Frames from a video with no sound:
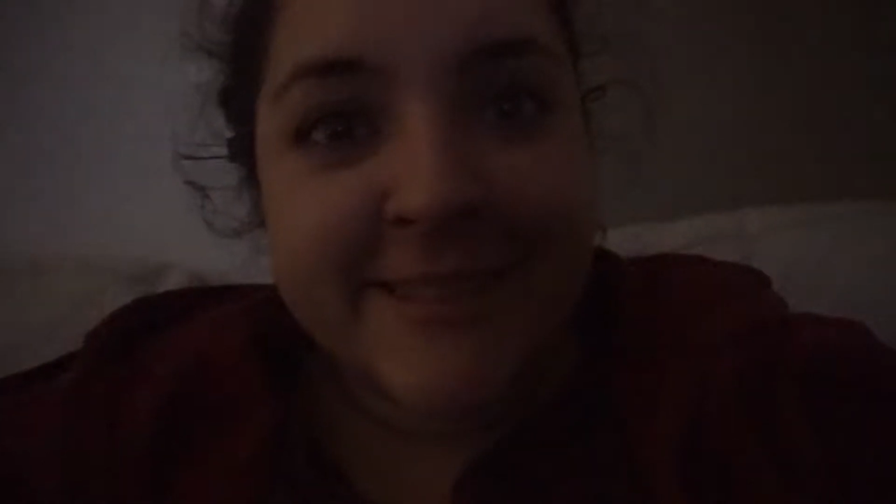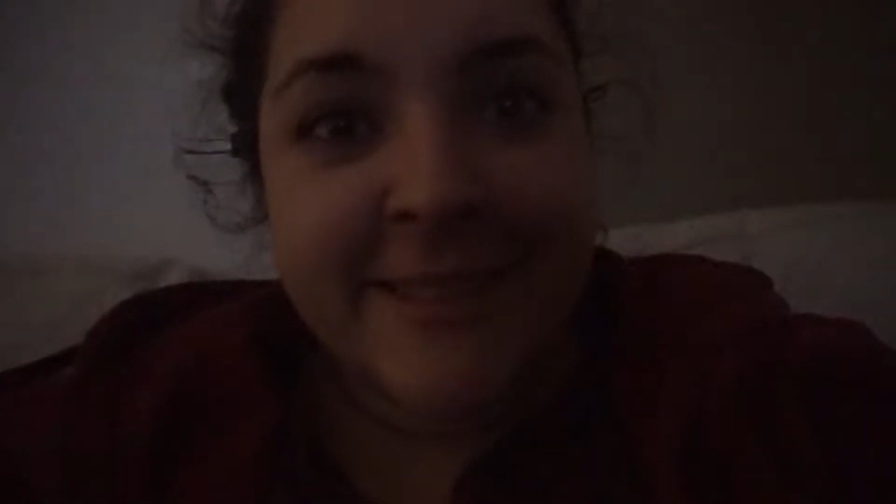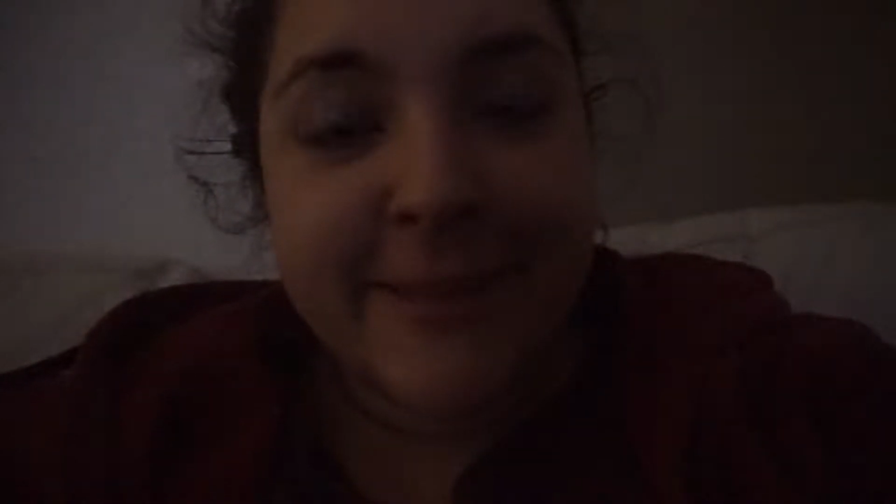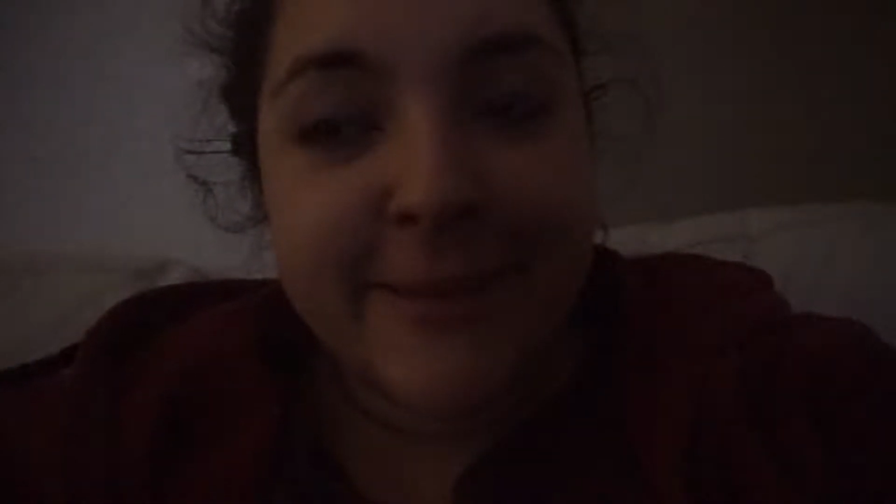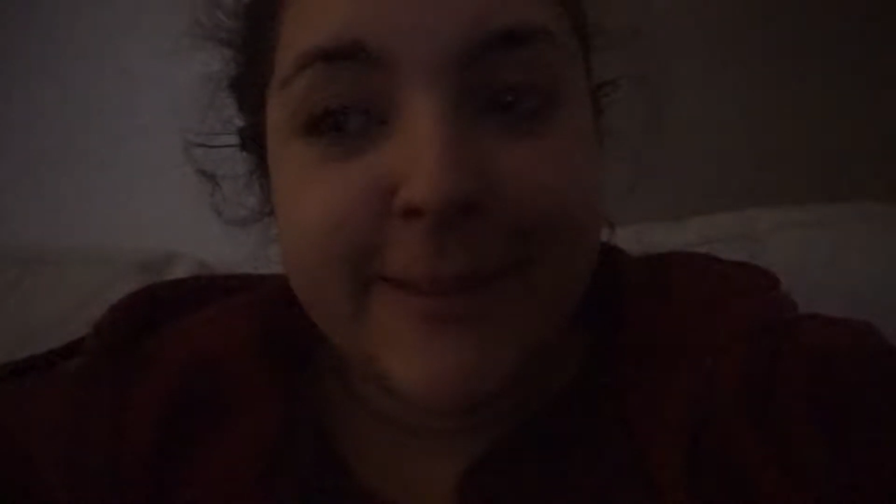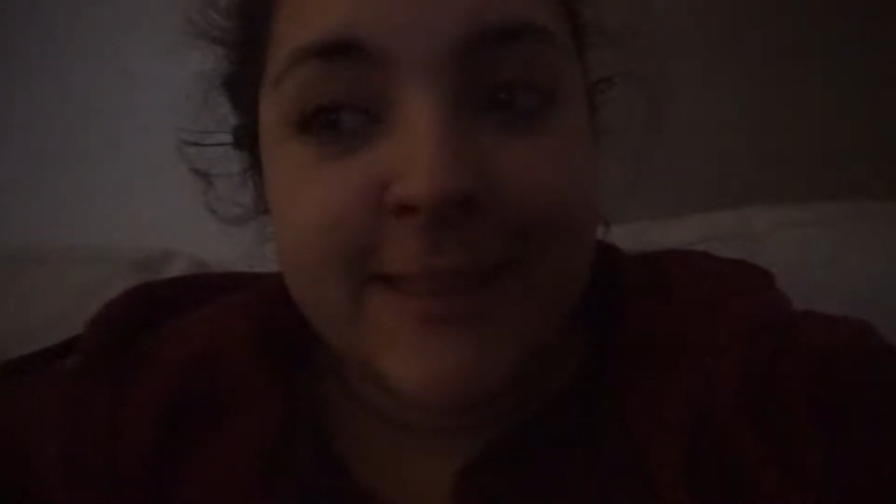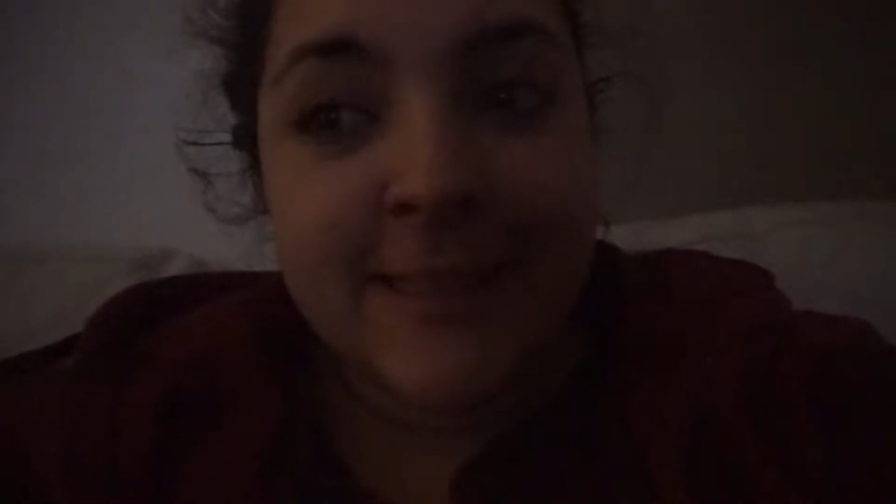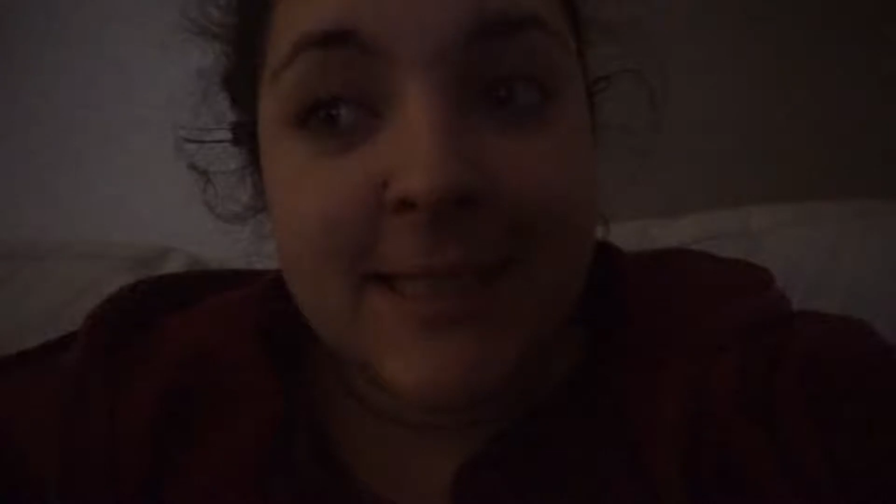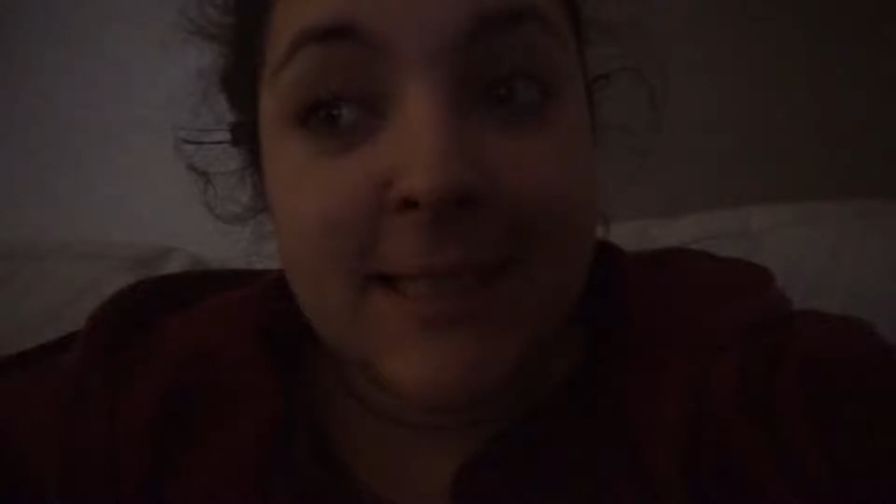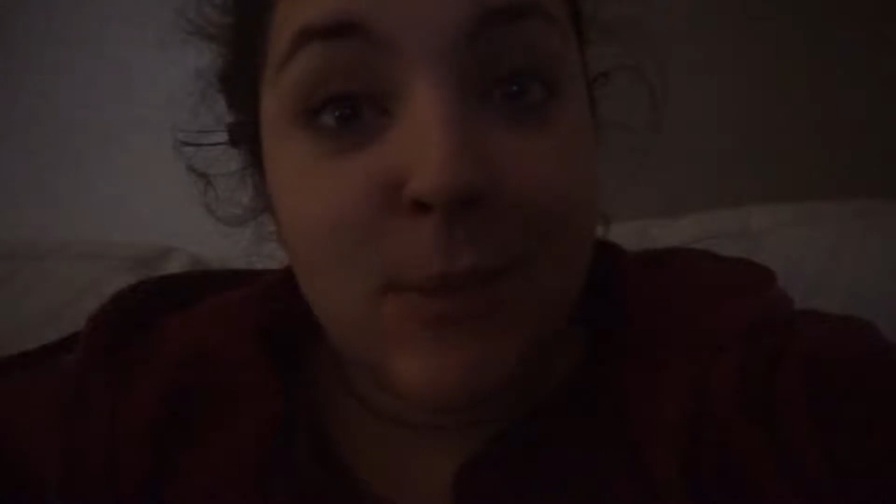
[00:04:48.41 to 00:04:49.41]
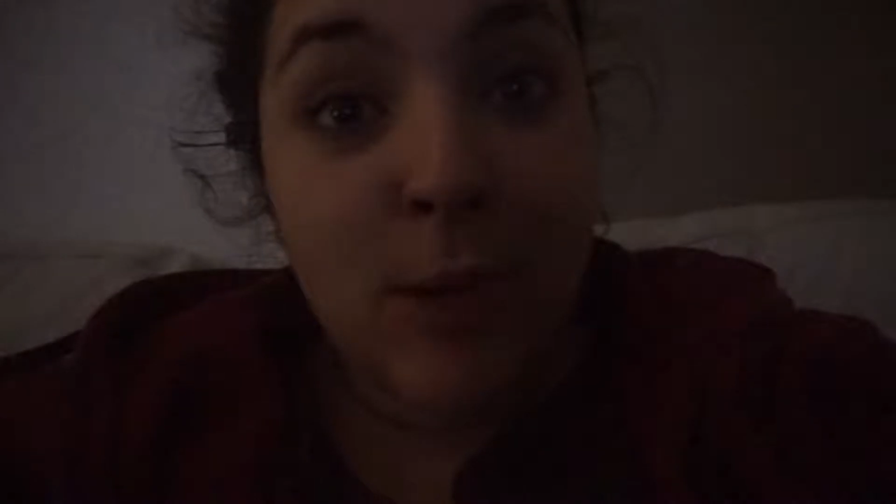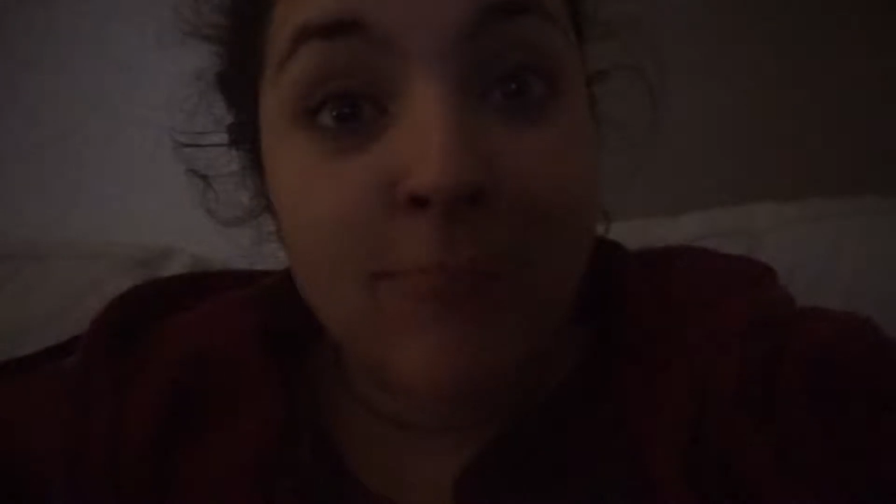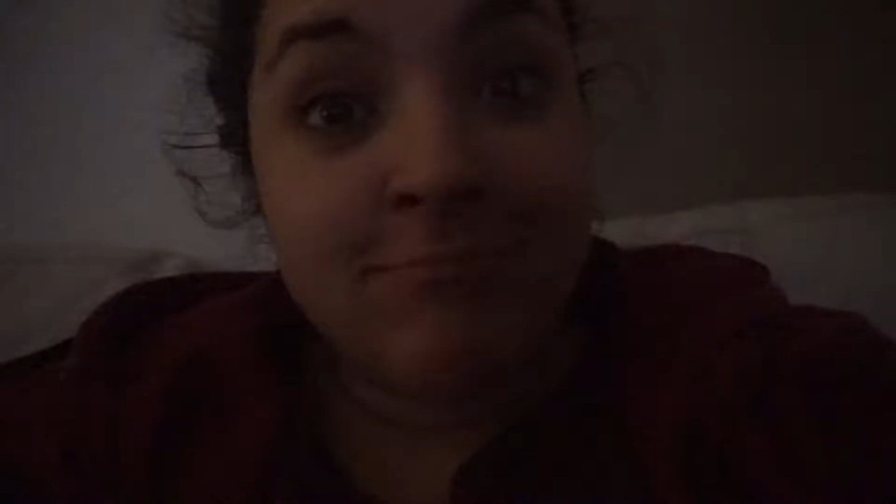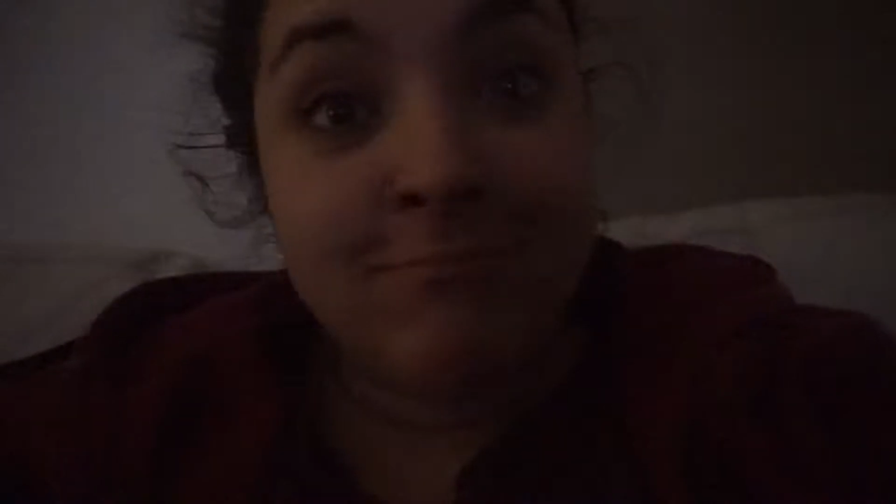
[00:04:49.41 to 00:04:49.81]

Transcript: So, see you tomorrow.